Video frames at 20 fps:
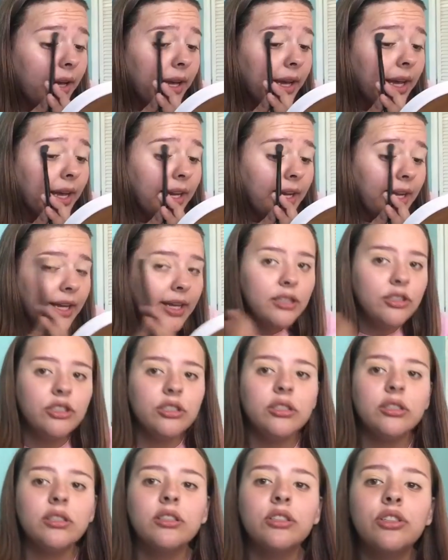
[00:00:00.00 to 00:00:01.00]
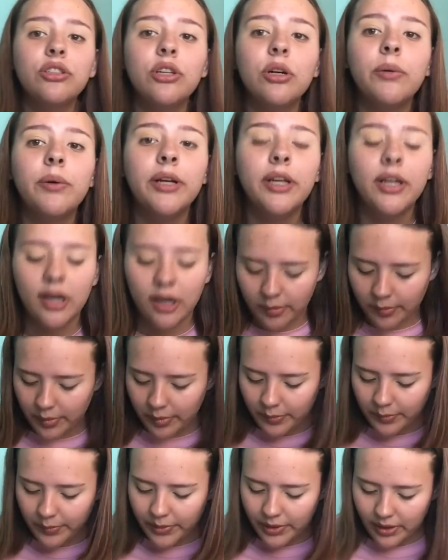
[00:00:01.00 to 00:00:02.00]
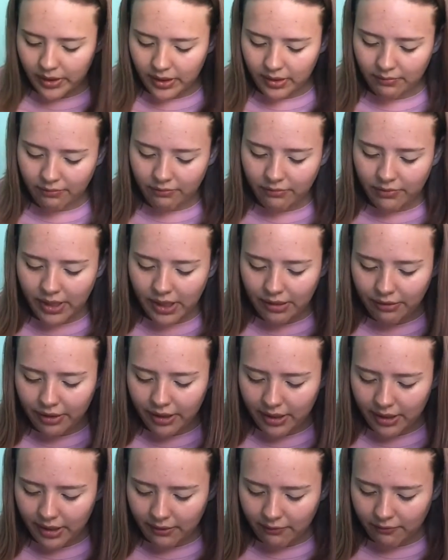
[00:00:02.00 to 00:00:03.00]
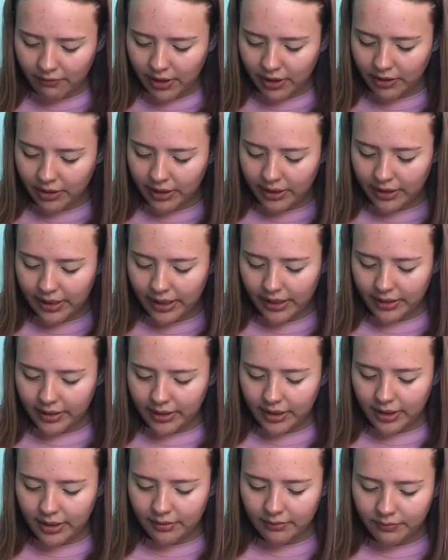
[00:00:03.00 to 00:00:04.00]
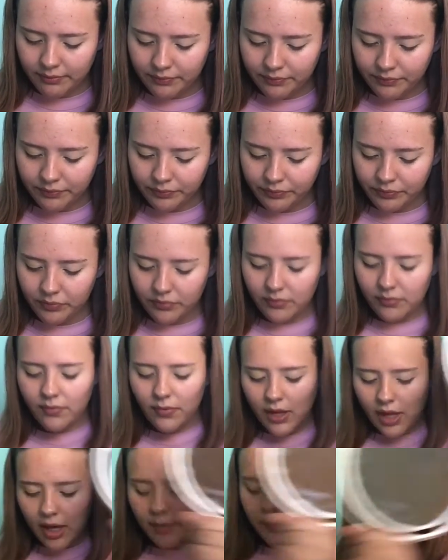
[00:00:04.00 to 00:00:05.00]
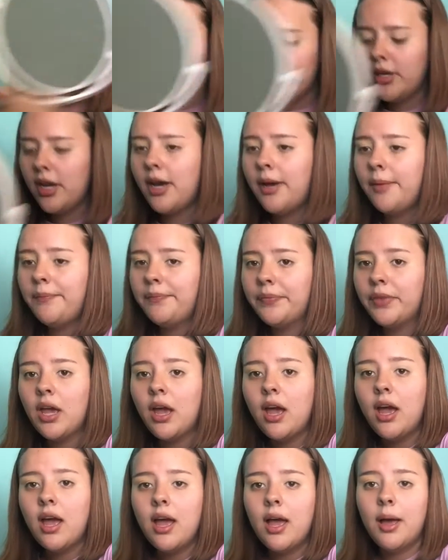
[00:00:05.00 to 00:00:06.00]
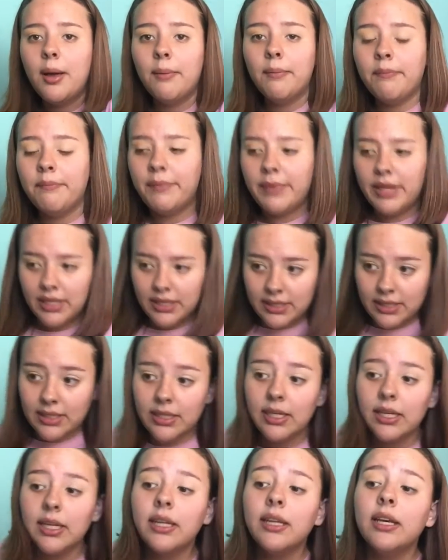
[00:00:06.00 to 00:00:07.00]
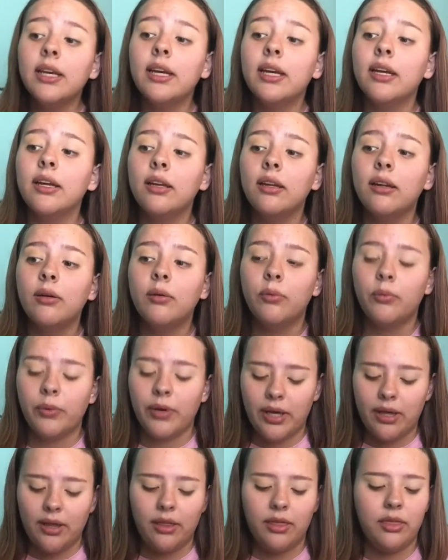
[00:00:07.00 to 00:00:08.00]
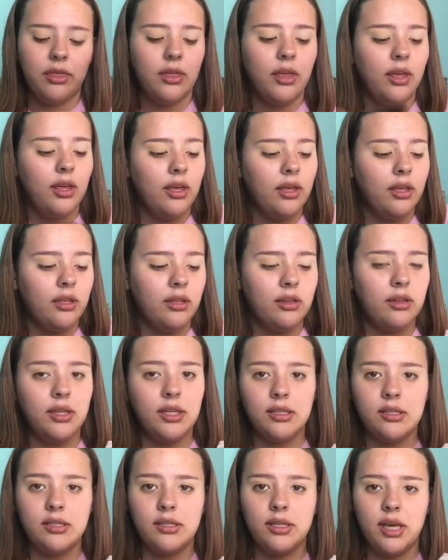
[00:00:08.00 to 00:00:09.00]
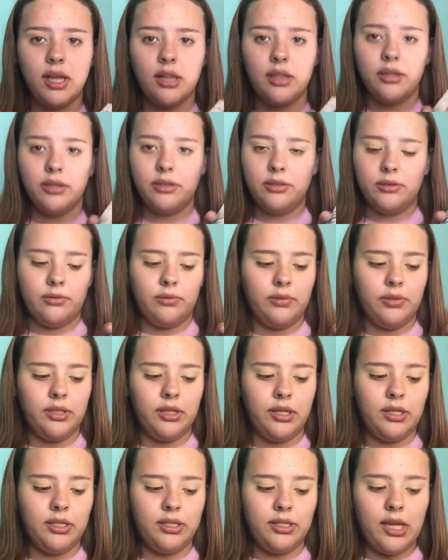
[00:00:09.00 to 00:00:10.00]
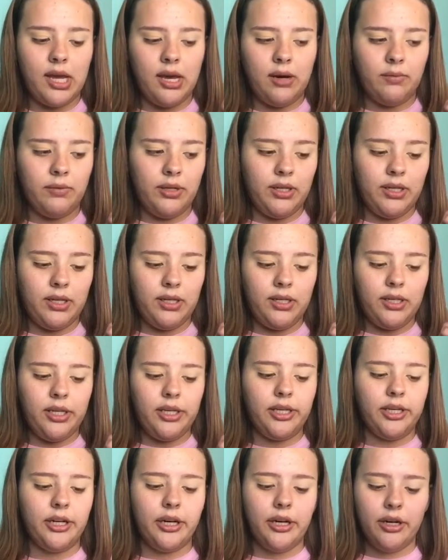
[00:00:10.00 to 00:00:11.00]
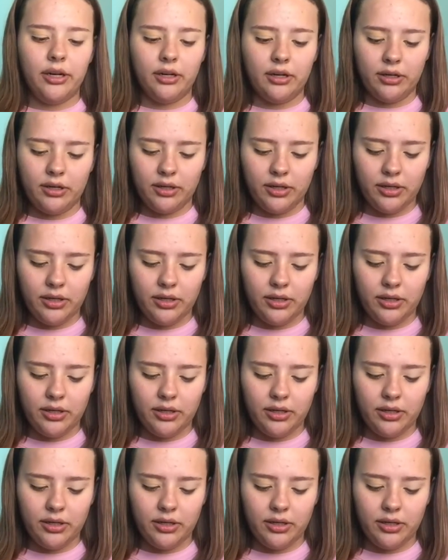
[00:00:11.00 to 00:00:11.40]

Wait, it is showing up, but very, very lightly. I'm gonna mix it in with this yellow down here